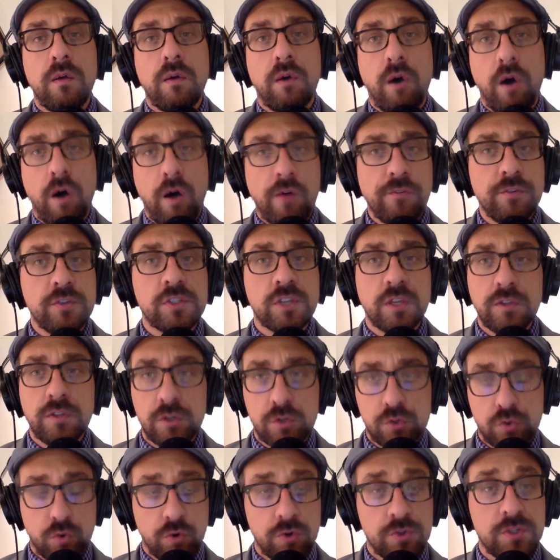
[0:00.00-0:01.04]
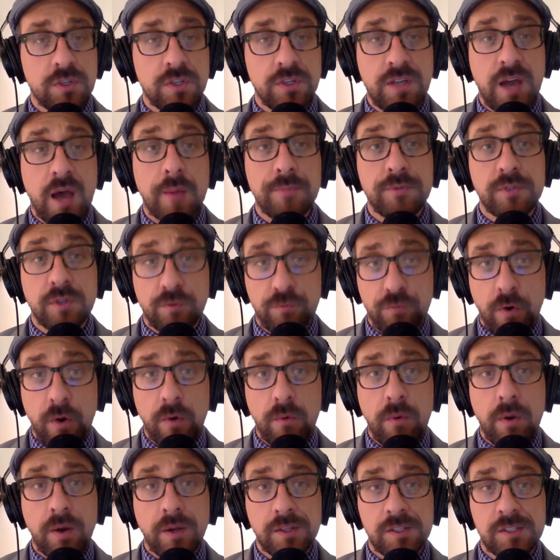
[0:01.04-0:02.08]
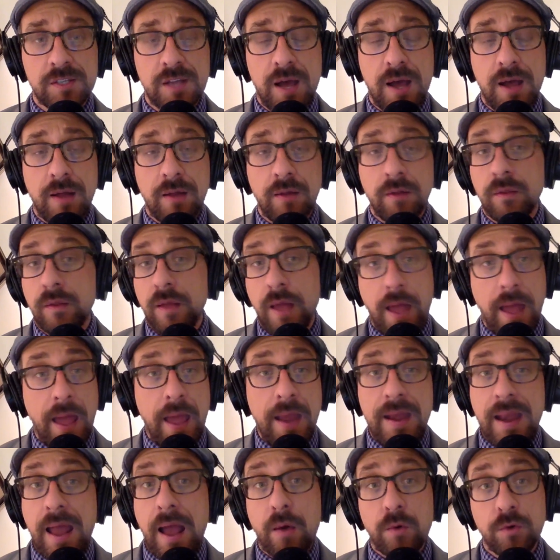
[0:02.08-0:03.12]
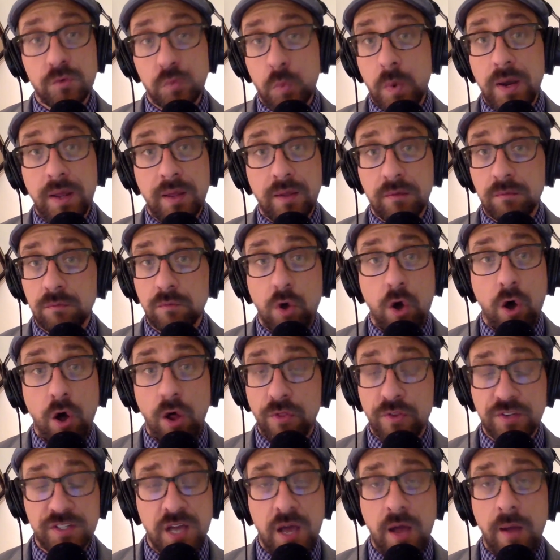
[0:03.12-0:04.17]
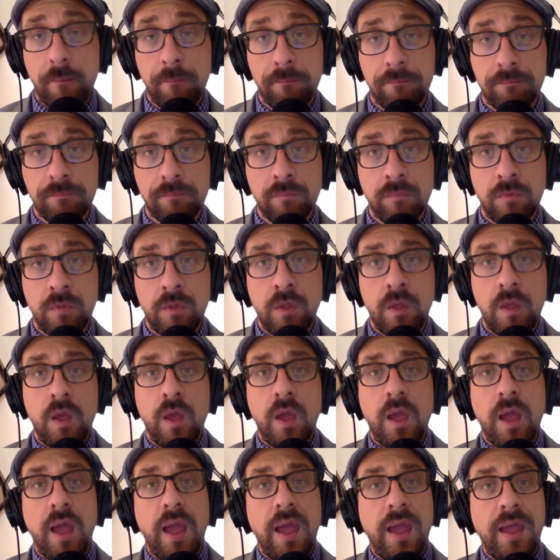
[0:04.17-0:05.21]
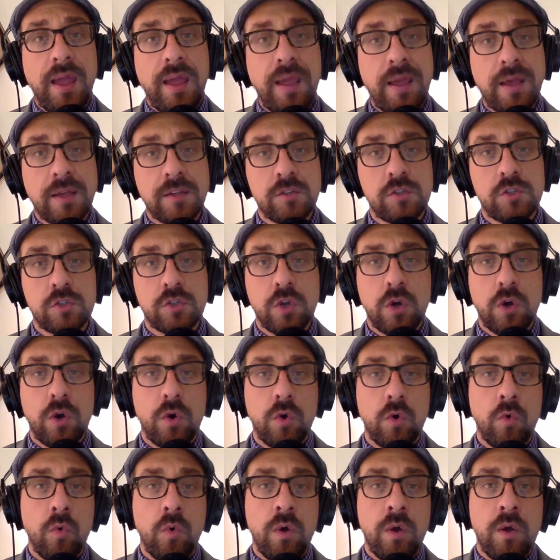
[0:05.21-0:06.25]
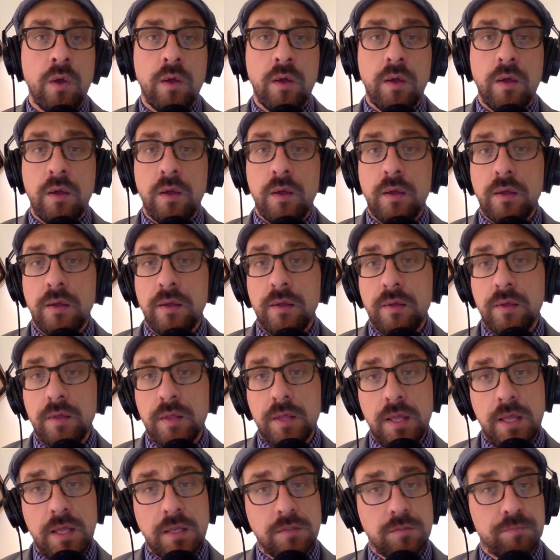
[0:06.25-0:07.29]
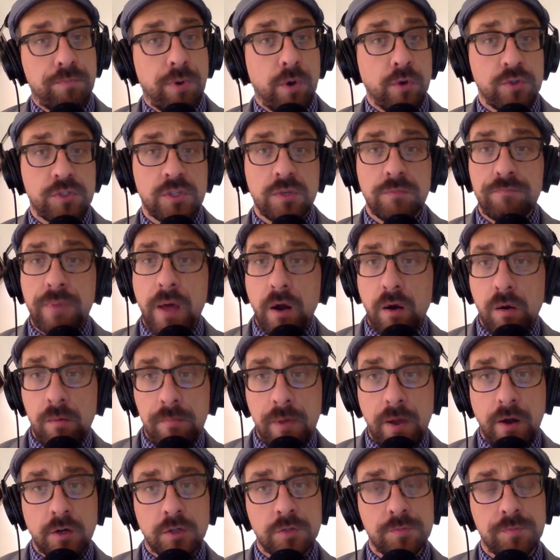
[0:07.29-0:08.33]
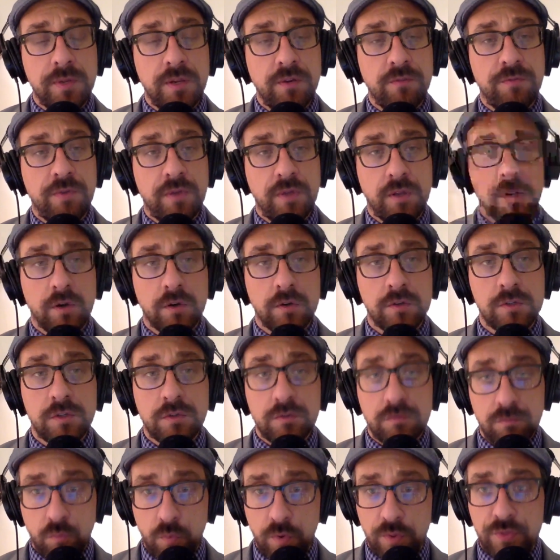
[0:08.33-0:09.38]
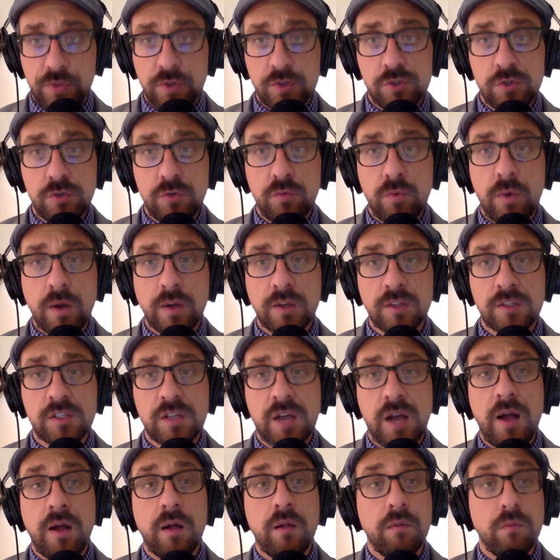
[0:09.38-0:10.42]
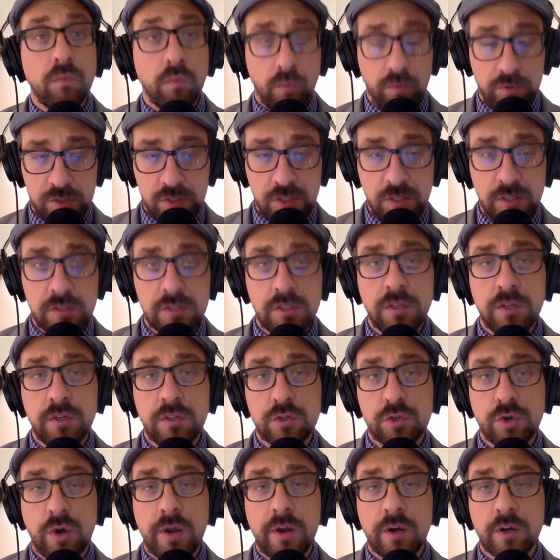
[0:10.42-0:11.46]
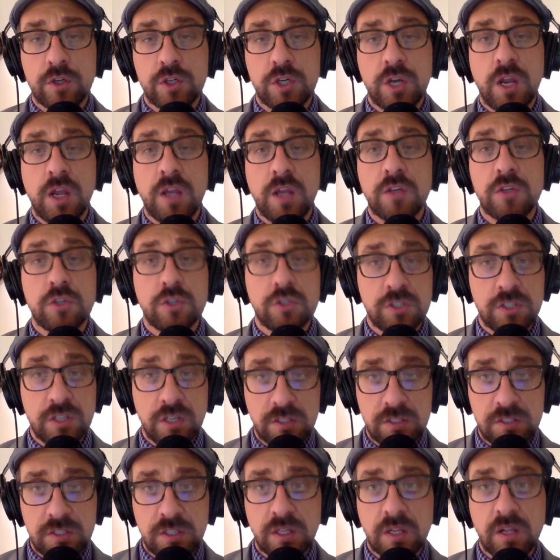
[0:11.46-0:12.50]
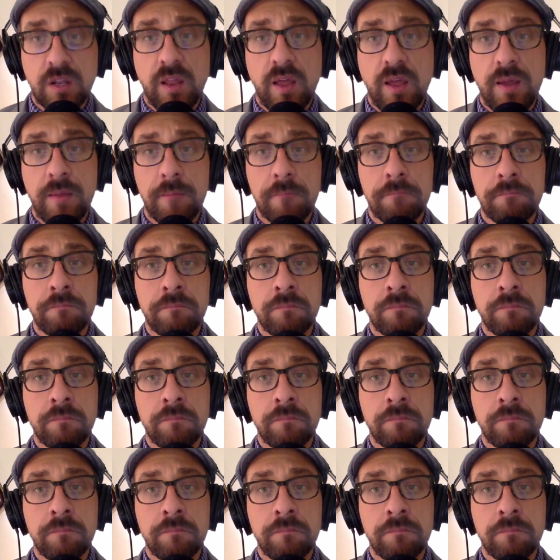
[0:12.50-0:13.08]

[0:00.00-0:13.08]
All of a sudden, this horse adopts a front running style and now is winning all the time. And so it's posted better and better speed figures with this new running style since the trainer change, since the claim.